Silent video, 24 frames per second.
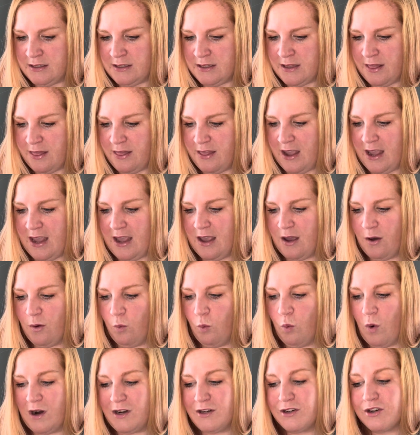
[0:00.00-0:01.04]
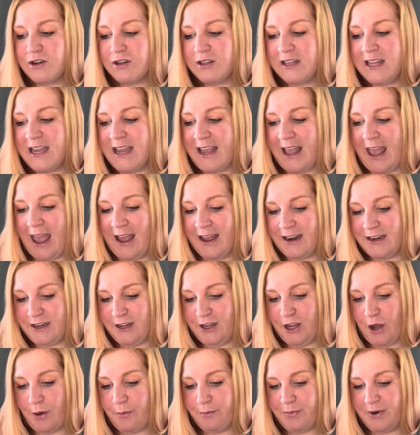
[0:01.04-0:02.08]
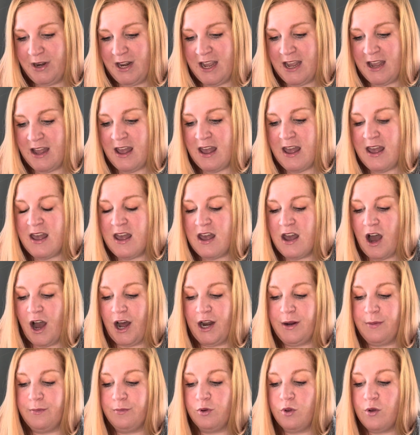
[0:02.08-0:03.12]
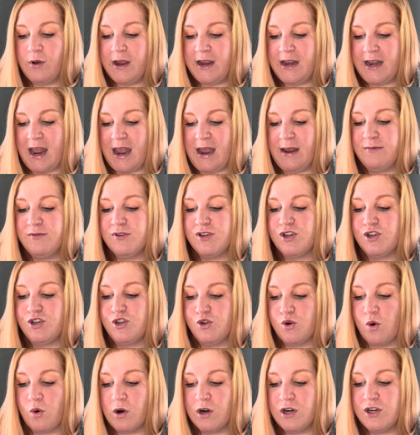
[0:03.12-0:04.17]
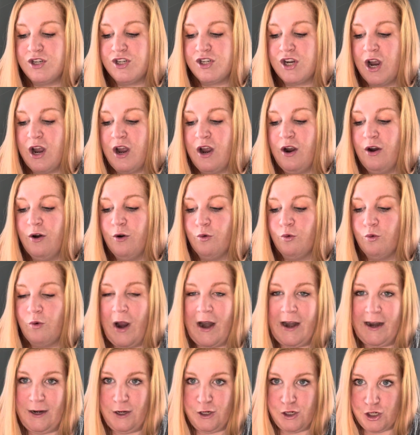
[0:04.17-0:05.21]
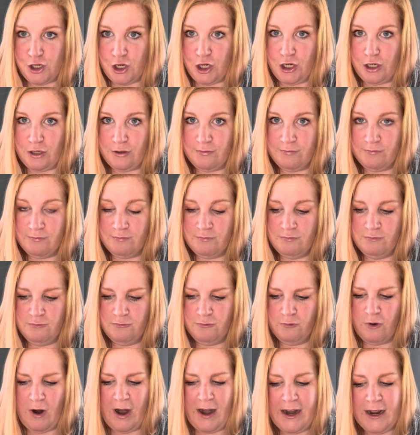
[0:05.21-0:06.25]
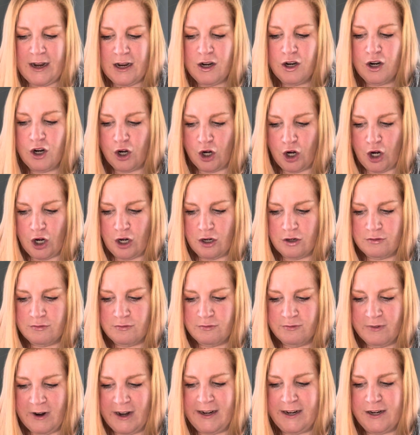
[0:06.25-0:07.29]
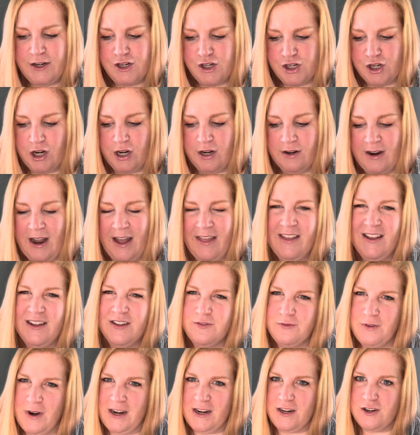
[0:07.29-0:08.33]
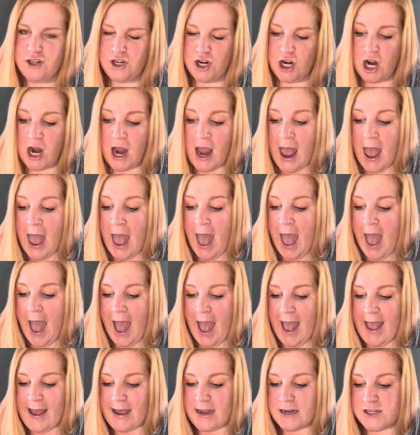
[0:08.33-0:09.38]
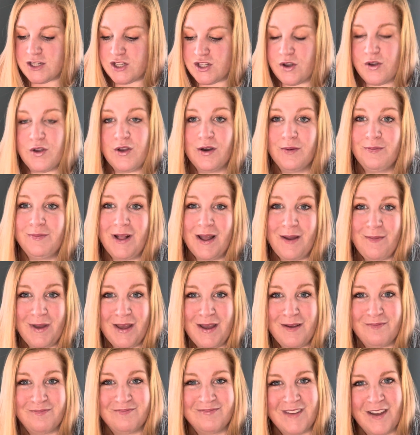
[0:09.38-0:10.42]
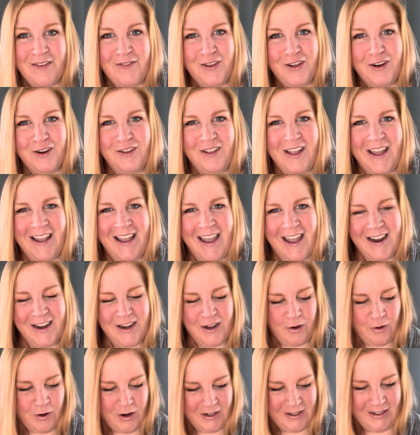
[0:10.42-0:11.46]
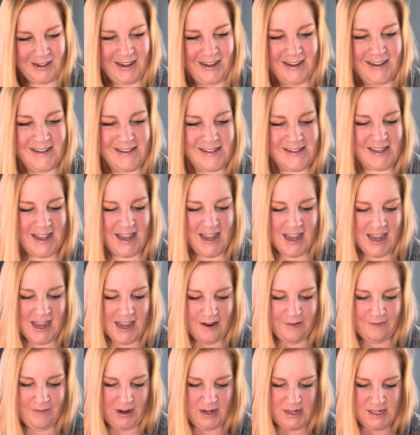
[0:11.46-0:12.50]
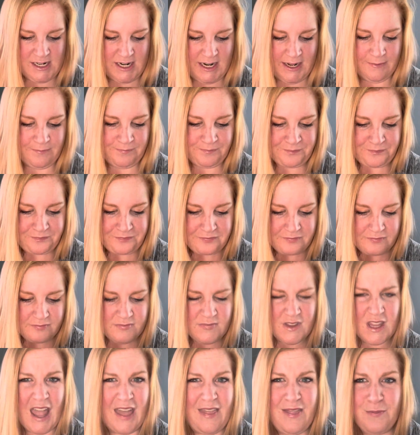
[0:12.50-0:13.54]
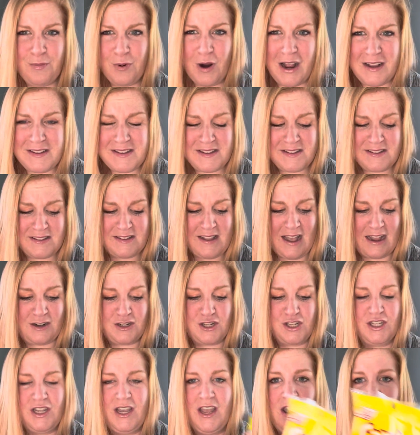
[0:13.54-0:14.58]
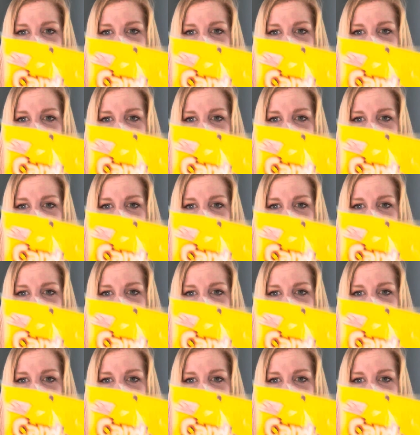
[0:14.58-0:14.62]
the Wonderly Candy Company, an employee named George Renninger. I think it's Renninger. And so you can blame him if you don't like candy corn, because he invented it. And the process is actually